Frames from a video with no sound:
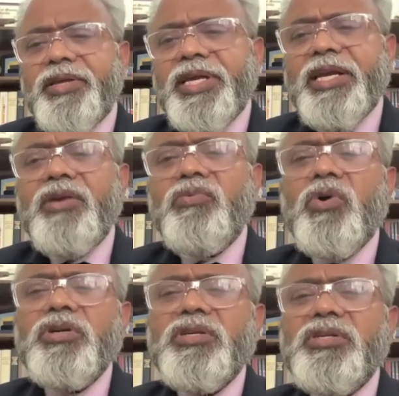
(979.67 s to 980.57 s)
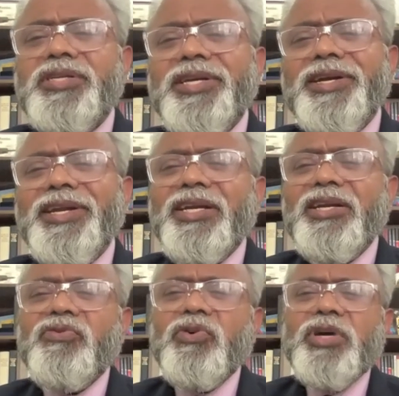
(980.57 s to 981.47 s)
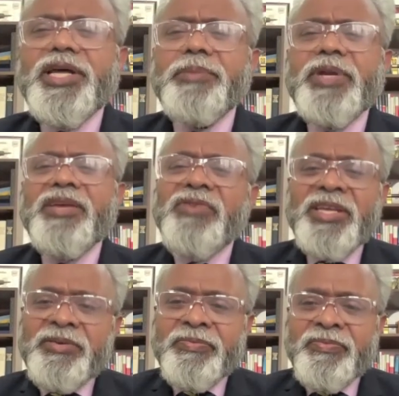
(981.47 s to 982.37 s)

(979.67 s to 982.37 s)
the Indian waters didn't need a full time navy.